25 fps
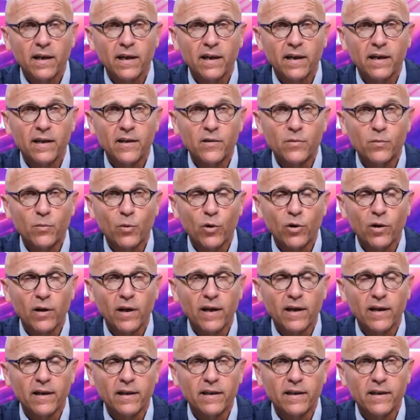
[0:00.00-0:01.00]
is more
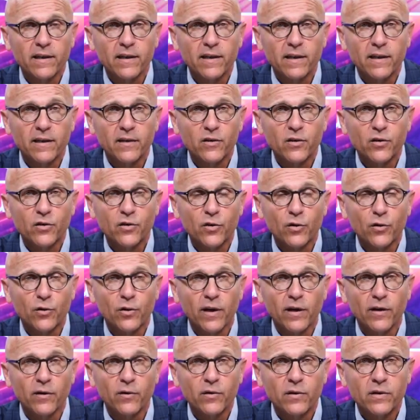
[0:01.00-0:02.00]
likely to turn
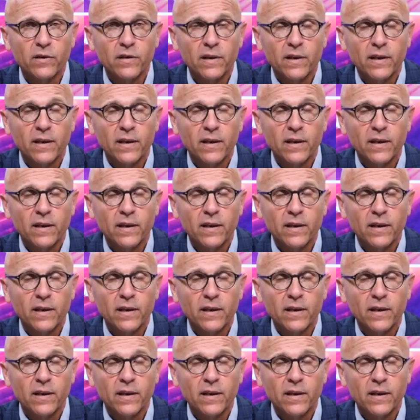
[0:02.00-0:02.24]
out.